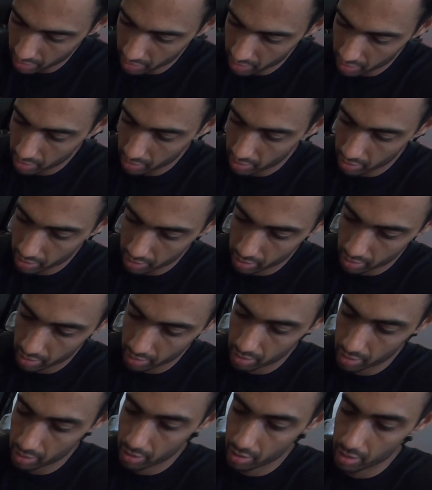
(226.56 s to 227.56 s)
get it in there.
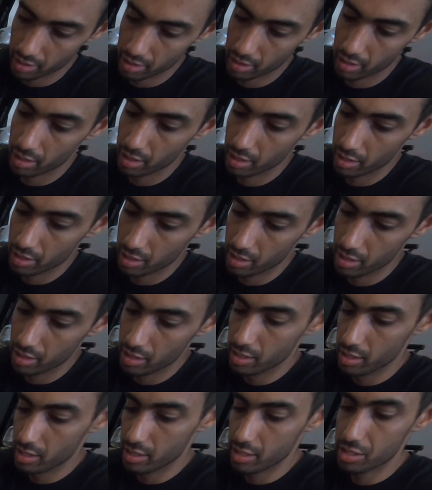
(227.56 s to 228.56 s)

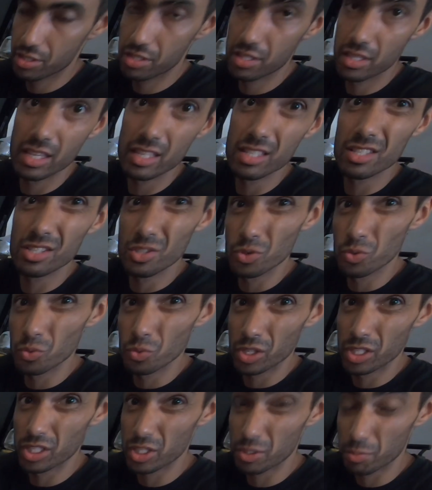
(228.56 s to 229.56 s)
These things do
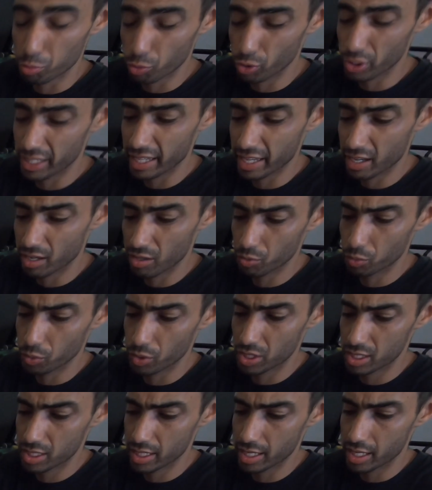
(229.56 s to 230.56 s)
want to spring out
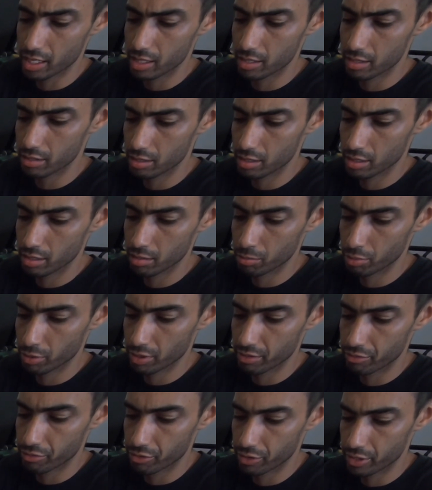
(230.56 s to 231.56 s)
once they break
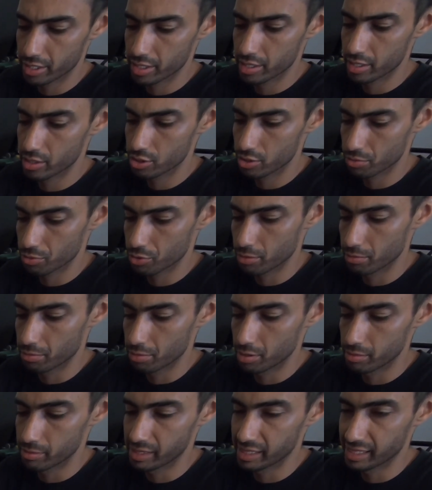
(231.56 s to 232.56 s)
free, so I'm just going to
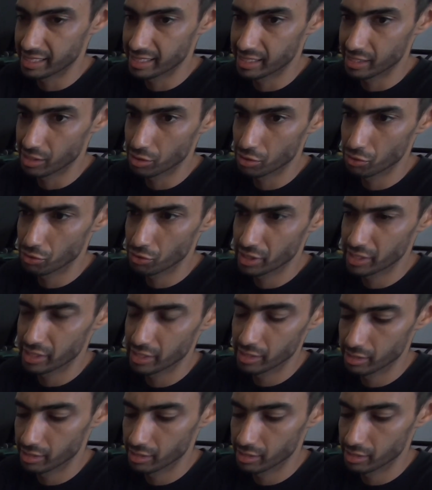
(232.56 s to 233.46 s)
put my hand over it.